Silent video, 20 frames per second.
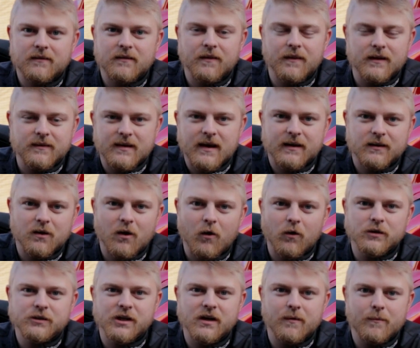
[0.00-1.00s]
and the
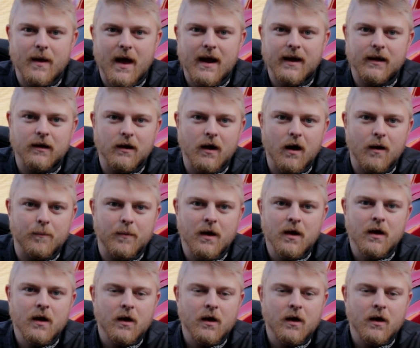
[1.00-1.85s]
technology to back it up.